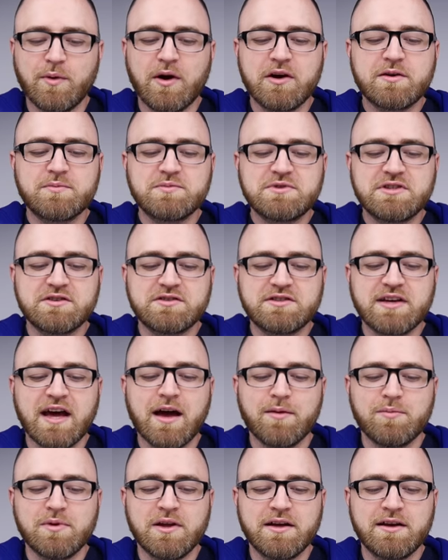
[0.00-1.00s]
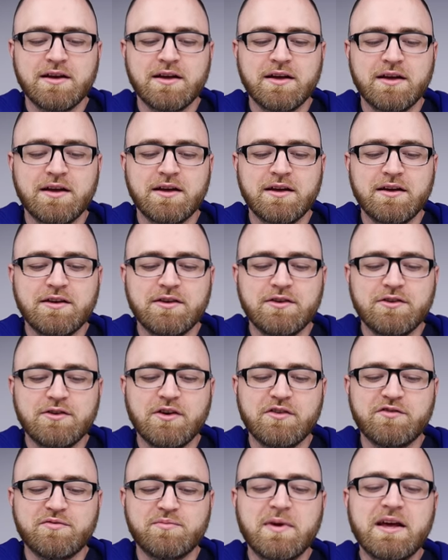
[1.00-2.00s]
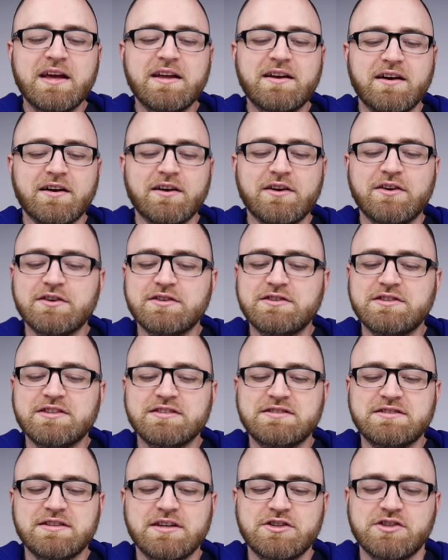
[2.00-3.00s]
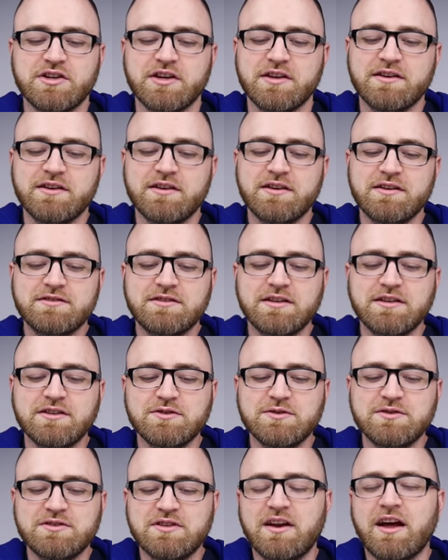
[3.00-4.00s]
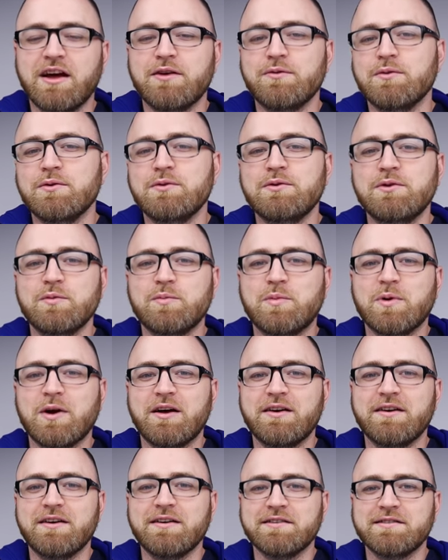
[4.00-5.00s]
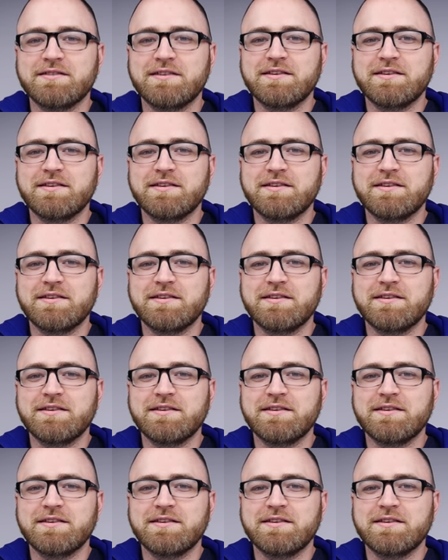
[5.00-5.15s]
Welcome to your tablet. You have made a good decision to use an Irulu product.